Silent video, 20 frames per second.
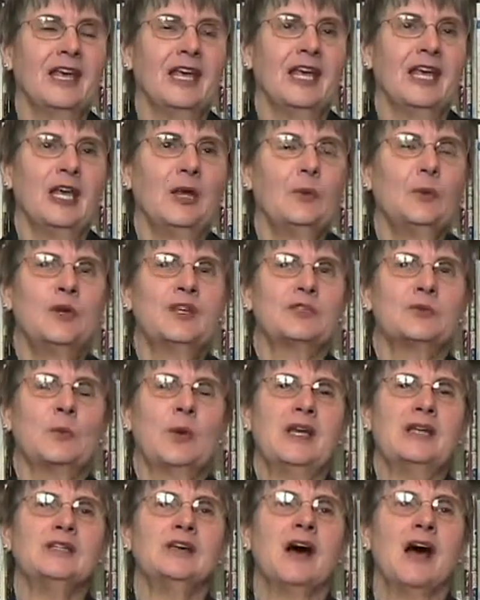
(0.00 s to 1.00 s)
It was
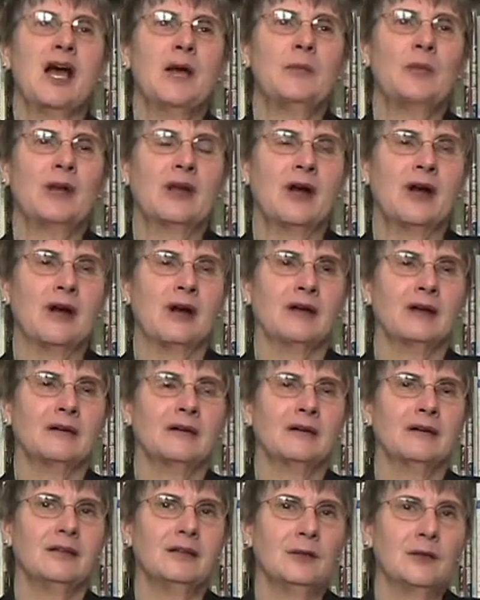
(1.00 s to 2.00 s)
one time when our
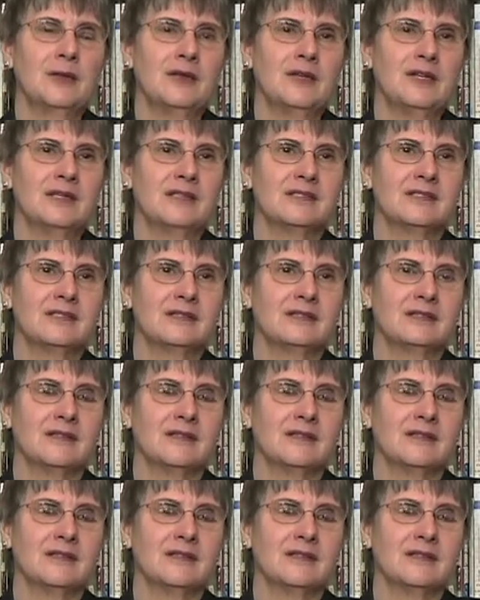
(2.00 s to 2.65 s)
Northeast